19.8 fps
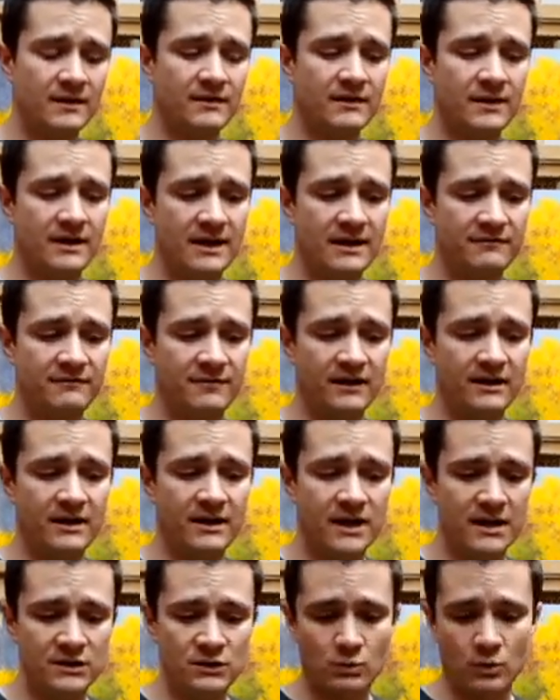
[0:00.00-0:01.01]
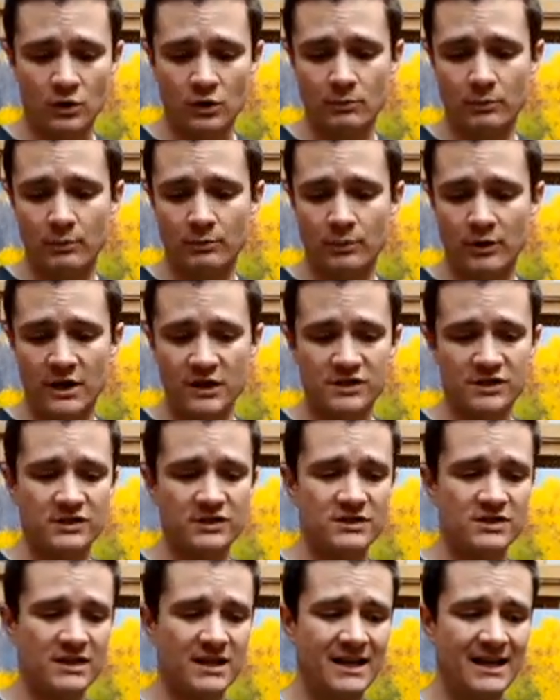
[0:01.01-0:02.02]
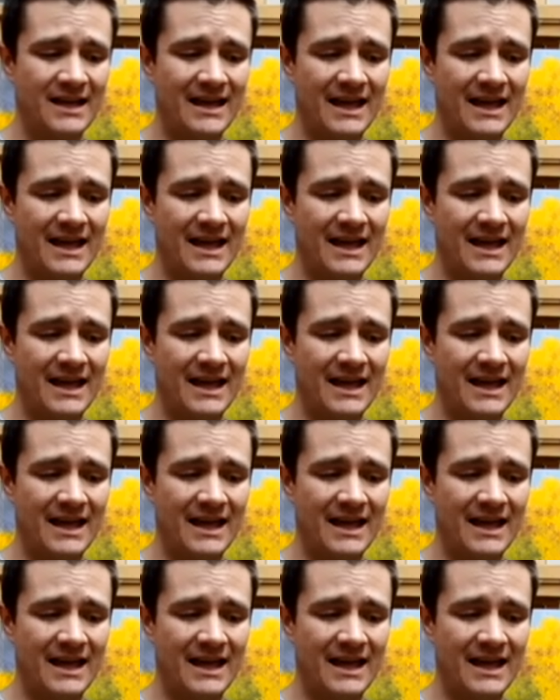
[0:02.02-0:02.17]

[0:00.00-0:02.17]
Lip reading: They have very nice workable brushes,